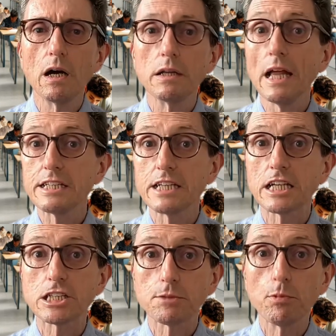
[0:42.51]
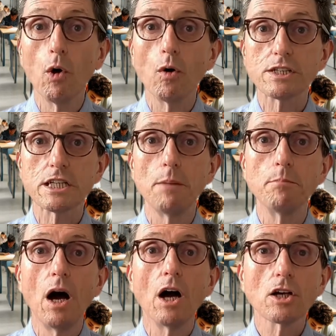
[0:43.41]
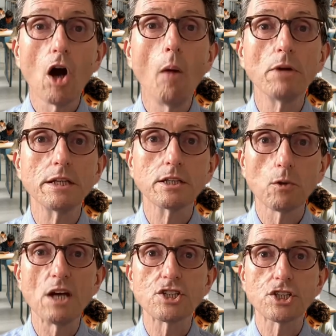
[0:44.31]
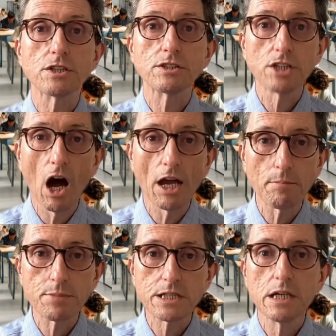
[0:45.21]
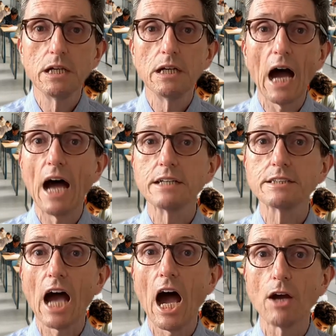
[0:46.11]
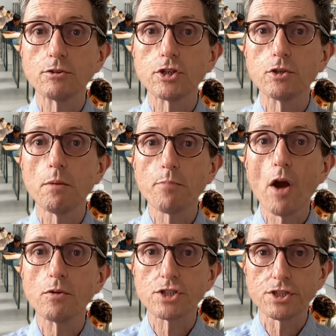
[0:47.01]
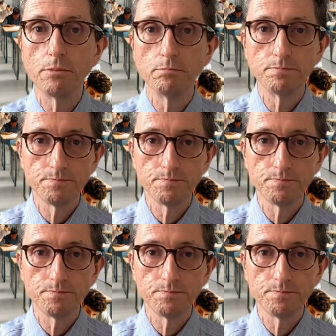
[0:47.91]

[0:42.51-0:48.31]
Let's explore some common question types and how to approach them.